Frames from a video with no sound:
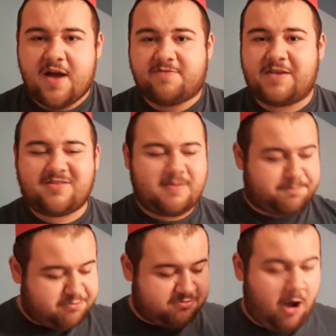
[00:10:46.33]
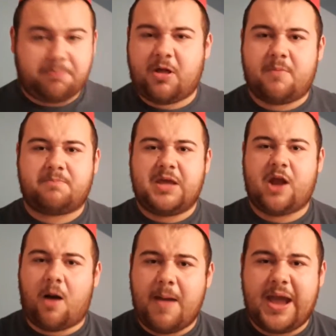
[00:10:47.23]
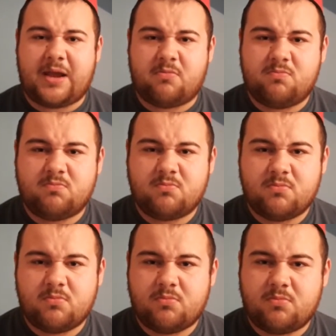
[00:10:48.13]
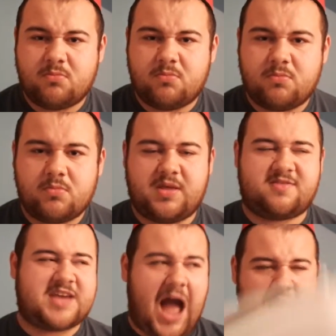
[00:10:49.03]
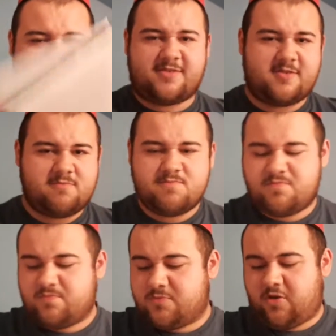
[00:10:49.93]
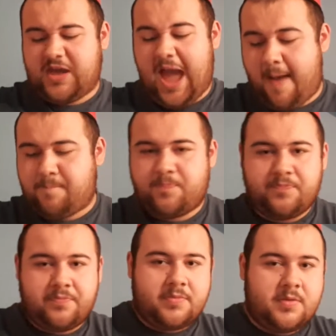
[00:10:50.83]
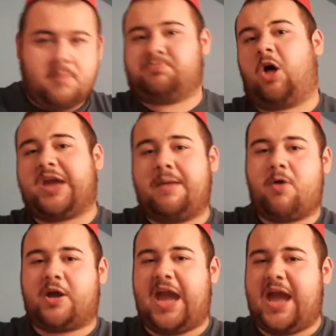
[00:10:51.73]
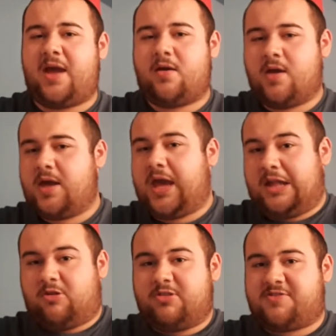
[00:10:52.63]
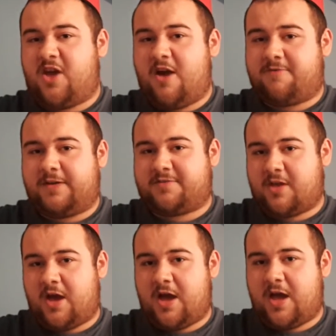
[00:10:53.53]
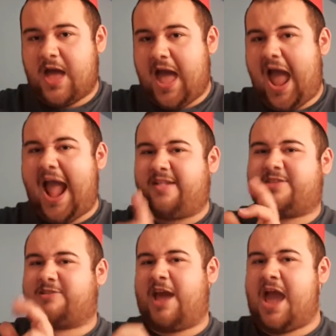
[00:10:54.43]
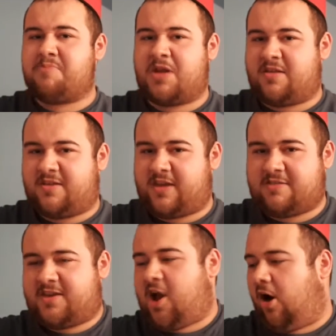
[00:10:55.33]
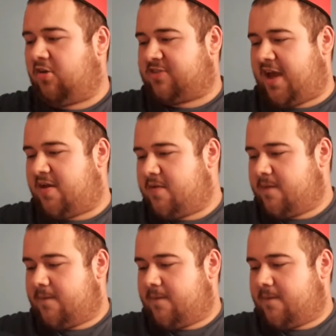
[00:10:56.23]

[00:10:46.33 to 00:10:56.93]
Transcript: This is the problem, you know what I mean? These guys. So yeah, block him, okay? He don't deserve his uh, entertainment, as he calls it.